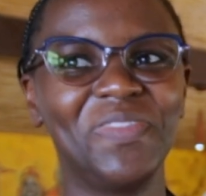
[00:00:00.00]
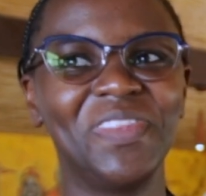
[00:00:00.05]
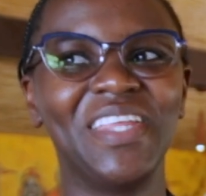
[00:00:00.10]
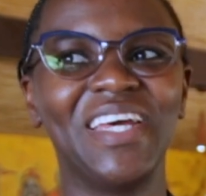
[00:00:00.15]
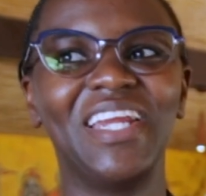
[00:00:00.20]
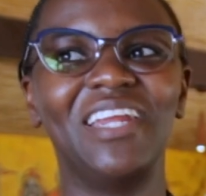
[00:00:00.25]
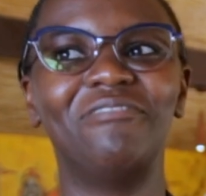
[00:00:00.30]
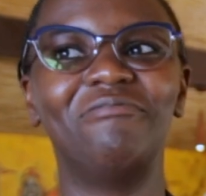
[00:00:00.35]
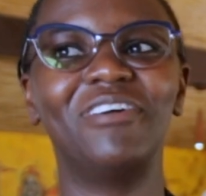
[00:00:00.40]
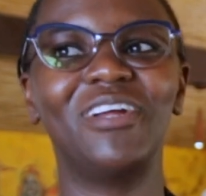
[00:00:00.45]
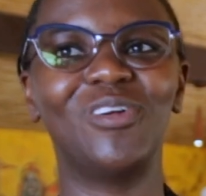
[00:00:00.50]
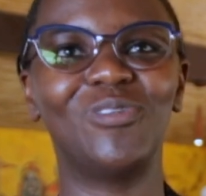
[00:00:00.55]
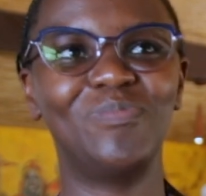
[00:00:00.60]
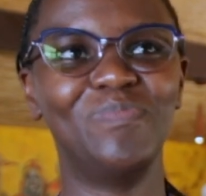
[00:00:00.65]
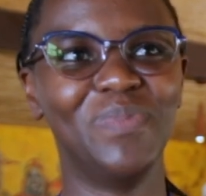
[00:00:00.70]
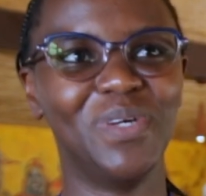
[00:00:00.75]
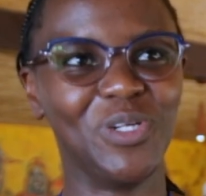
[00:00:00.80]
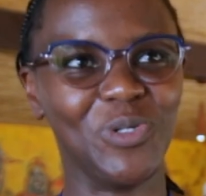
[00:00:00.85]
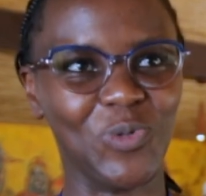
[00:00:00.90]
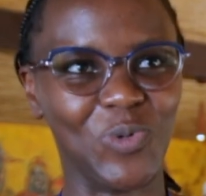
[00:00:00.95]
the
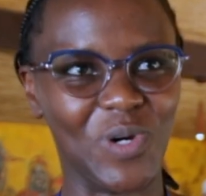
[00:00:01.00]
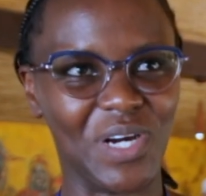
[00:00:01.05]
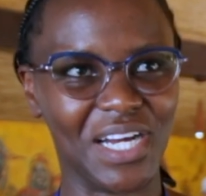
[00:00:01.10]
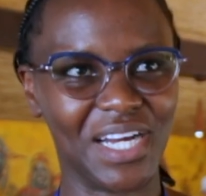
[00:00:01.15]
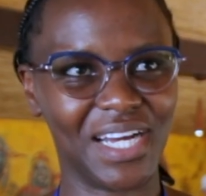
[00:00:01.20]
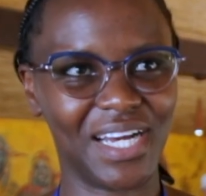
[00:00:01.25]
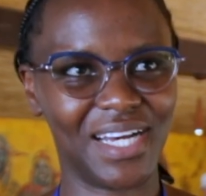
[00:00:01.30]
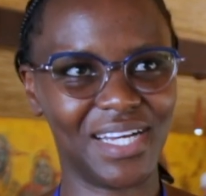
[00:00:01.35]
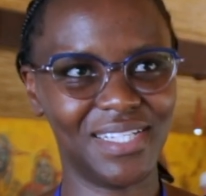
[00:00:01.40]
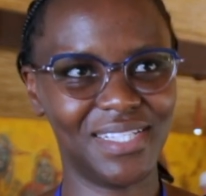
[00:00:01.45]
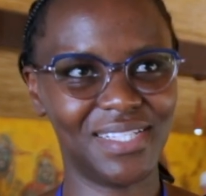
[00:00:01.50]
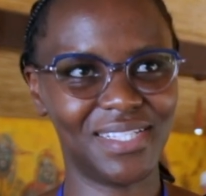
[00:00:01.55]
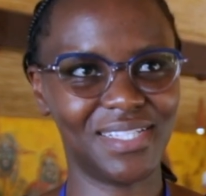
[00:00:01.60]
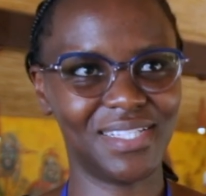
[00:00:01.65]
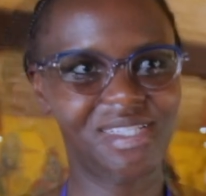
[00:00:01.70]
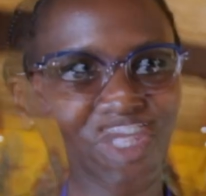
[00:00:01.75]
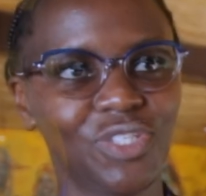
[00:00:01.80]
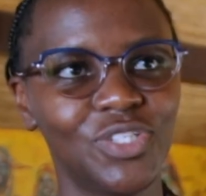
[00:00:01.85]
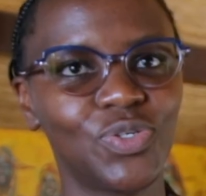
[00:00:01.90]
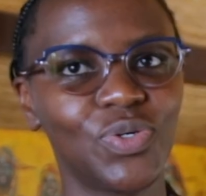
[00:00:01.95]
development
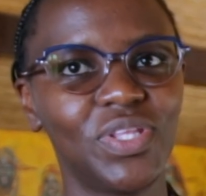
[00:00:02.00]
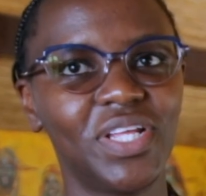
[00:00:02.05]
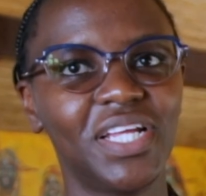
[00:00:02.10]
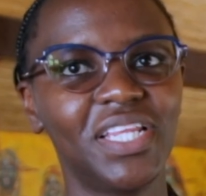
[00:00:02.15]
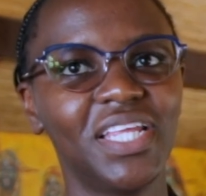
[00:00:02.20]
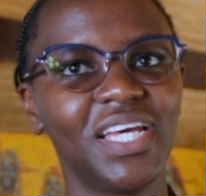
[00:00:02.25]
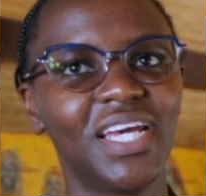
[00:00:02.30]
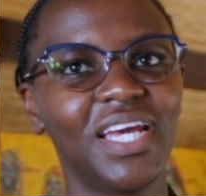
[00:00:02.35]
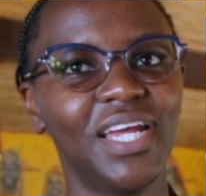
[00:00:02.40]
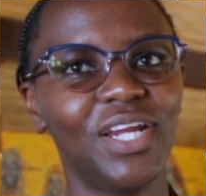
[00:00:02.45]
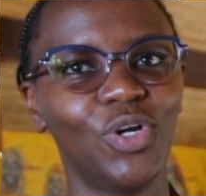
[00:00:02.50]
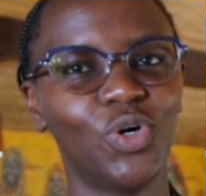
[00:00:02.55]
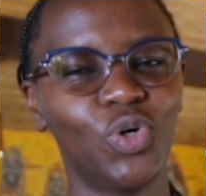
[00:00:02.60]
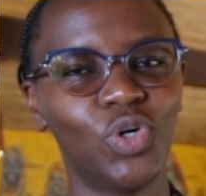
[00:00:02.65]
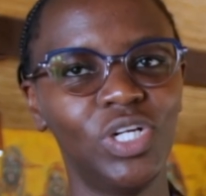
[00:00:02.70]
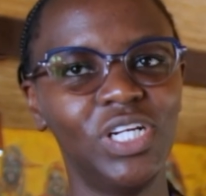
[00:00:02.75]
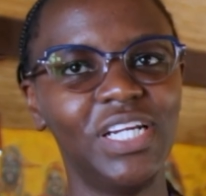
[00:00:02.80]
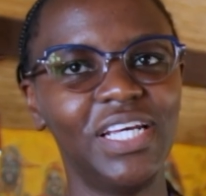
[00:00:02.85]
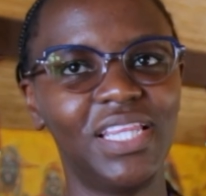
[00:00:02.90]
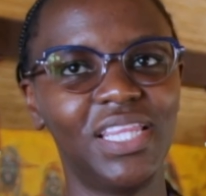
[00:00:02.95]
workers so that they can
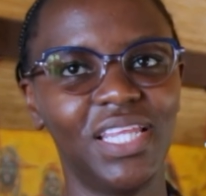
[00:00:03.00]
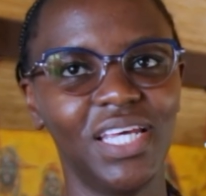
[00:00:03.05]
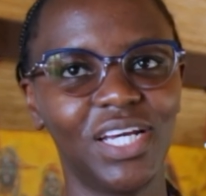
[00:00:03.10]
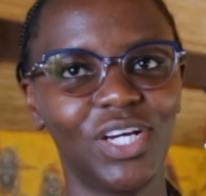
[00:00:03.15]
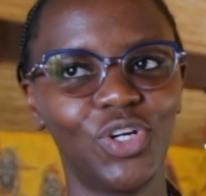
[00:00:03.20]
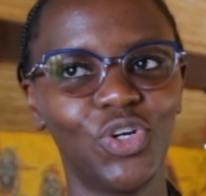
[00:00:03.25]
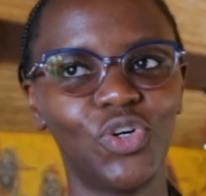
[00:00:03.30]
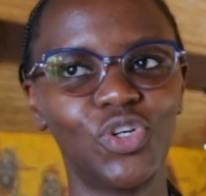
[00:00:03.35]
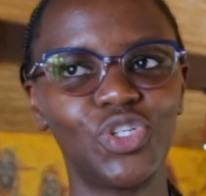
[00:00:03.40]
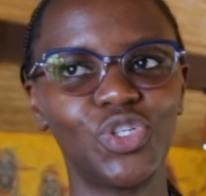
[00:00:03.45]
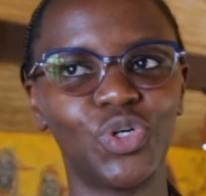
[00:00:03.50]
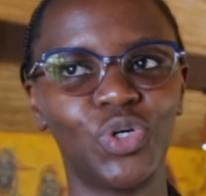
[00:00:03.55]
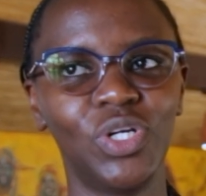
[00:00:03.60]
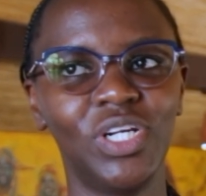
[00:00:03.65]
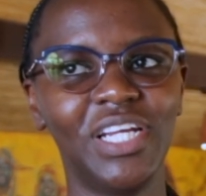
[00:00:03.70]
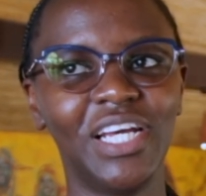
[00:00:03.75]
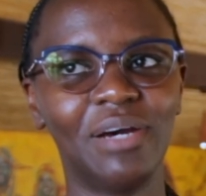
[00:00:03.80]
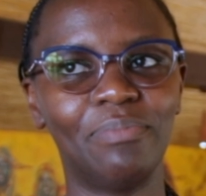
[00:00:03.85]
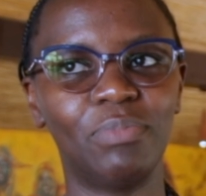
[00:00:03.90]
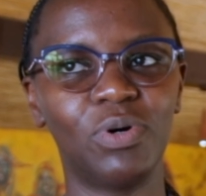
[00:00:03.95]
only think not
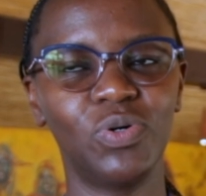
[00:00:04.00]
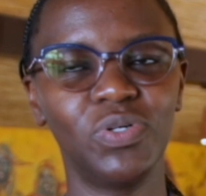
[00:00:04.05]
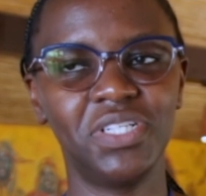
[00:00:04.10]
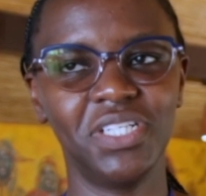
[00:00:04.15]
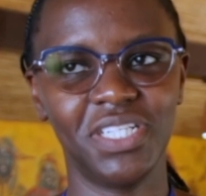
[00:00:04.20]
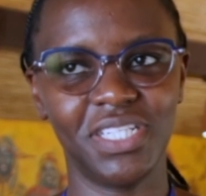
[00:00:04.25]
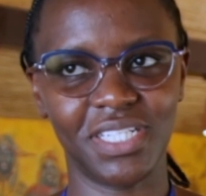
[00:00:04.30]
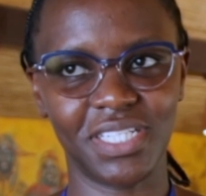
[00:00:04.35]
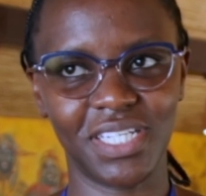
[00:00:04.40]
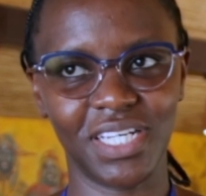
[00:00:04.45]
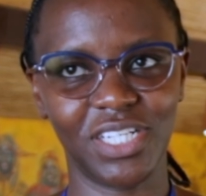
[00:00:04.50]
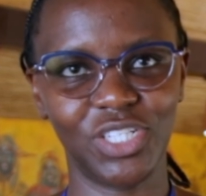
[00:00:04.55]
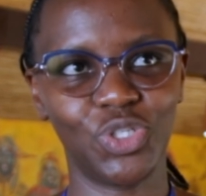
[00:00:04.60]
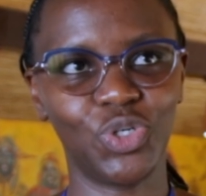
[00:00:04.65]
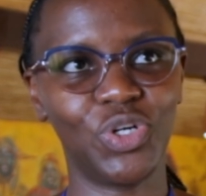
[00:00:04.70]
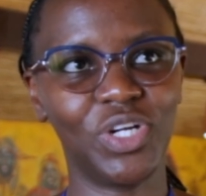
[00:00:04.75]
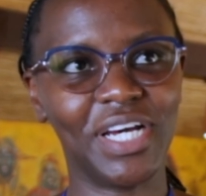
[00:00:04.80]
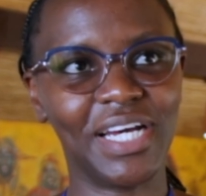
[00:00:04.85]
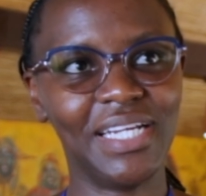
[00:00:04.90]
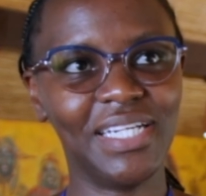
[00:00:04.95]
only about
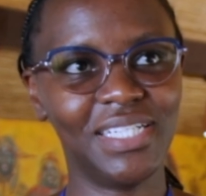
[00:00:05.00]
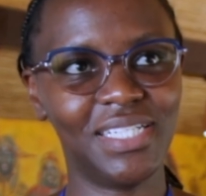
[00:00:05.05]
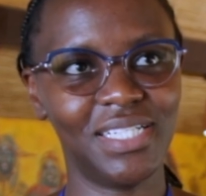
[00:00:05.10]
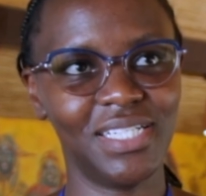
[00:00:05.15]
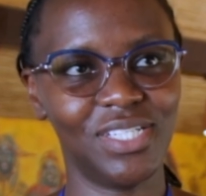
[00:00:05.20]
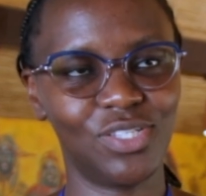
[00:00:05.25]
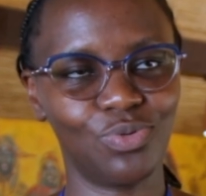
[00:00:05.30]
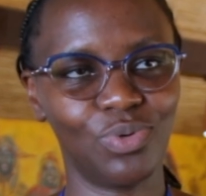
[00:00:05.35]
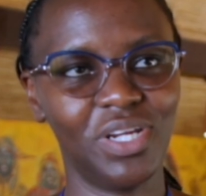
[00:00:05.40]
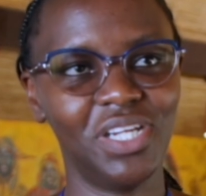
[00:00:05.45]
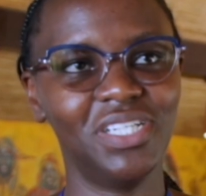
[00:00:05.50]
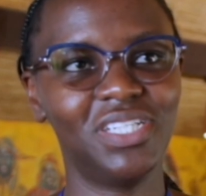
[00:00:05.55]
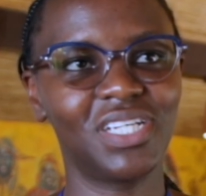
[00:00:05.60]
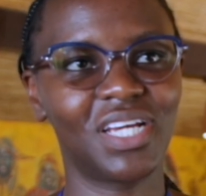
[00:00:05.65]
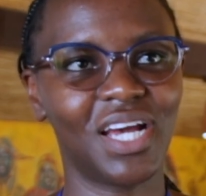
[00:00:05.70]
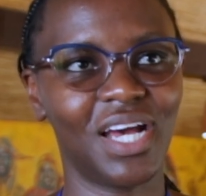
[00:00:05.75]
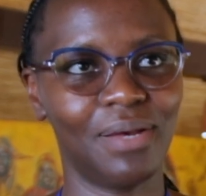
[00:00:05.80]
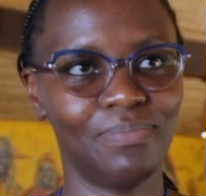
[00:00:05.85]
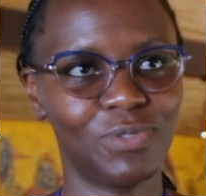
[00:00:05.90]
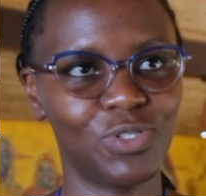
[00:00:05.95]
intersectionalities when
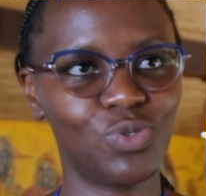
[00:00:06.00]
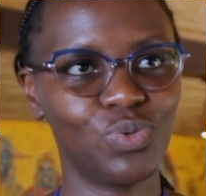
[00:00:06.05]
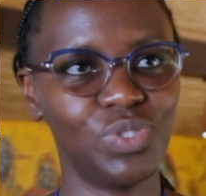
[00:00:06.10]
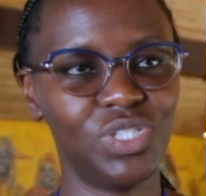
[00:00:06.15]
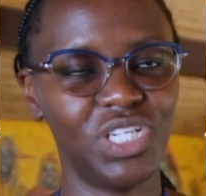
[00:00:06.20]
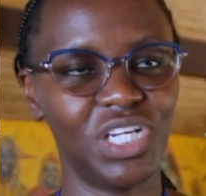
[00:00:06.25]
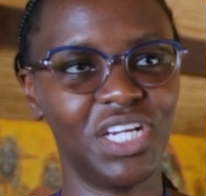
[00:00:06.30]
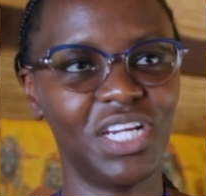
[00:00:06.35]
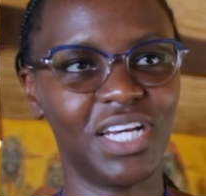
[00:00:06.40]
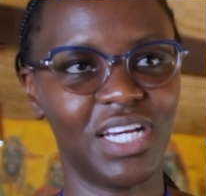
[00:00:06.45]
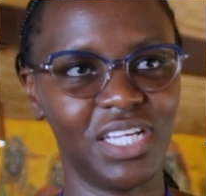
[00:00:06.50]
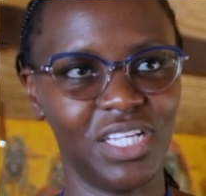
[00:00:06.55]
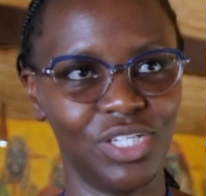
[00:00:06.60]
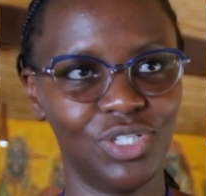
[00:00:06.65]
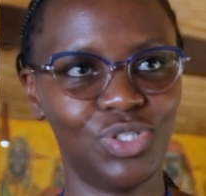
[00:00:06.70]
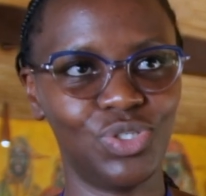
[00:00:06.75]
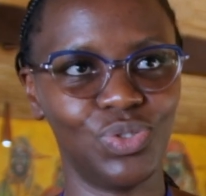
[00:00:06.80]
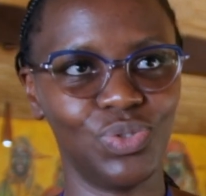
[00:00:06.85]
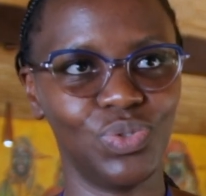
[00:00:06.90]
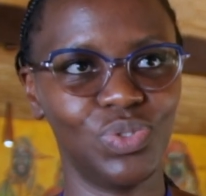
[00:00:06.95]
it comes to gender
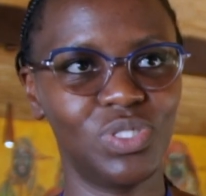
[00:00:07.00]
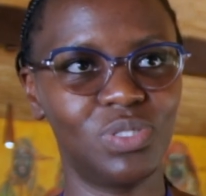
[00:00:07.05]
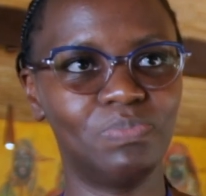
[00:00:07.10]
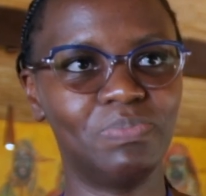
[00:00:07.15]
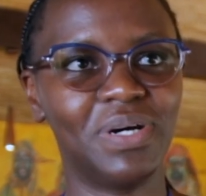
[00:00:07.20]
issues,